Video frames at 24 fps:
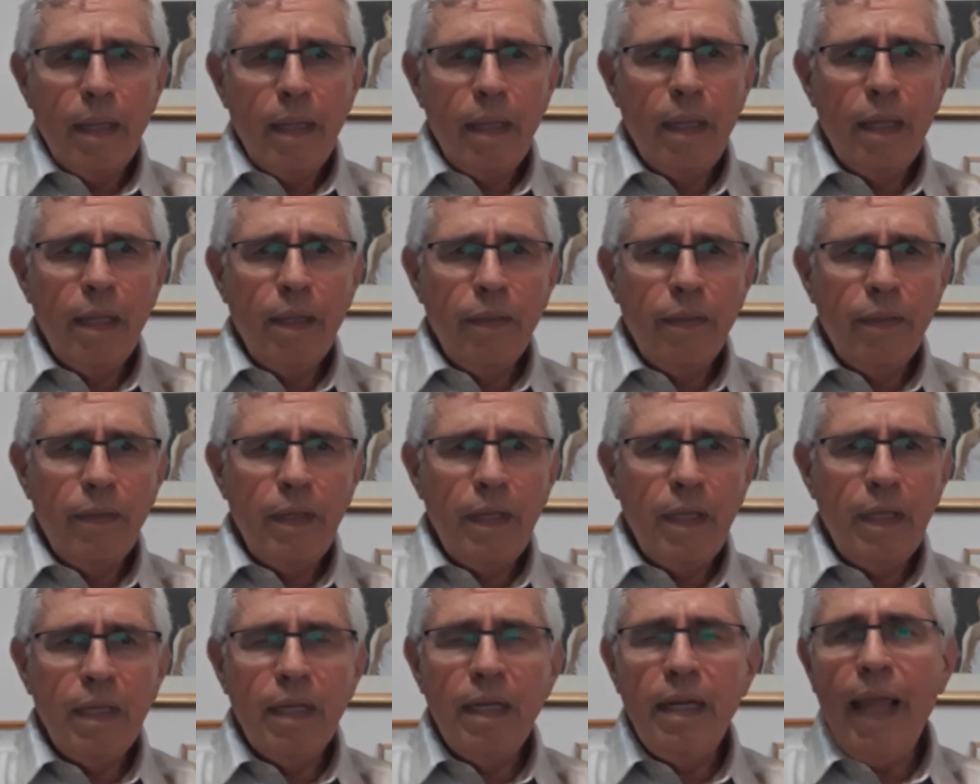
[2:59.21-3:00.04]
in
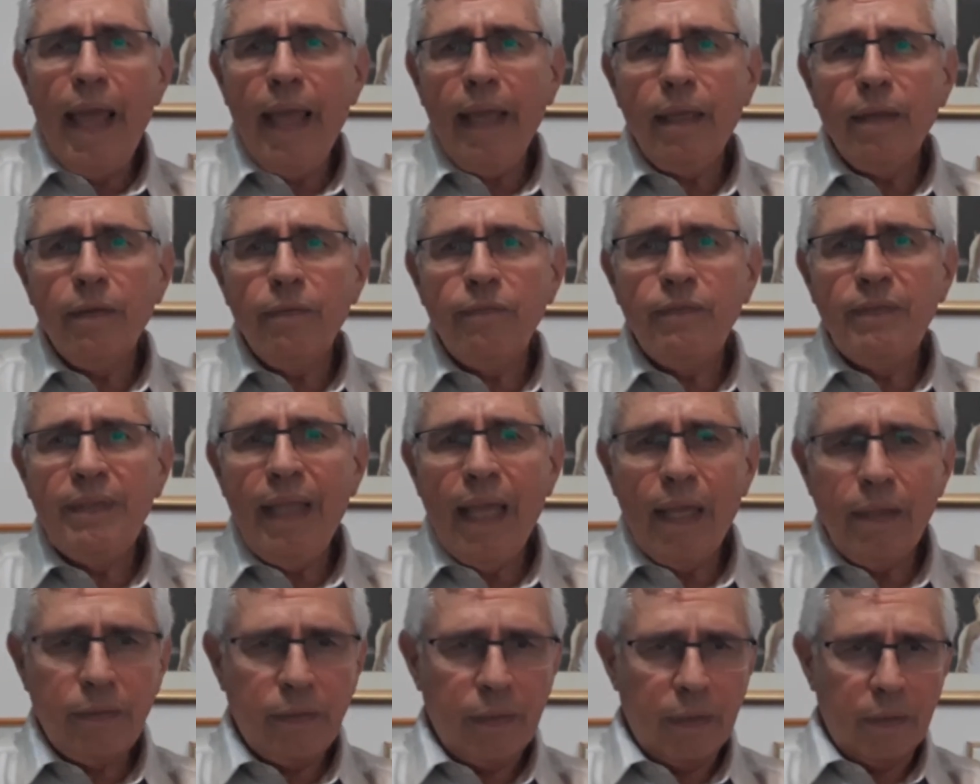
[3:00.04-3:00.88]
the Negev
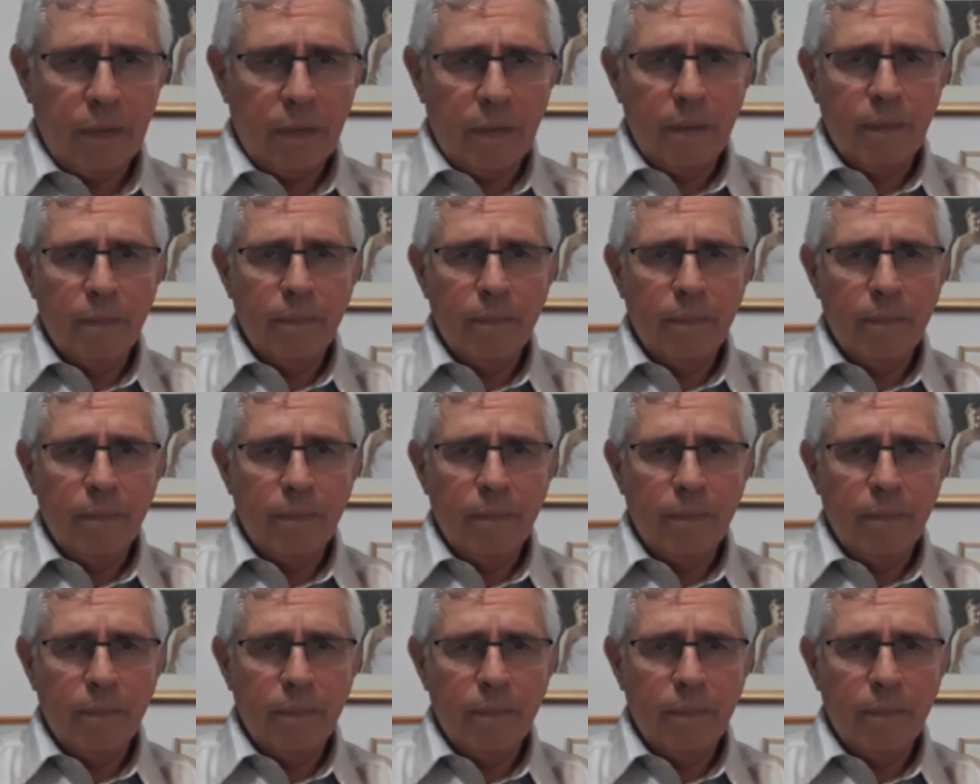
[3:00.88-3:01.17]
Desert.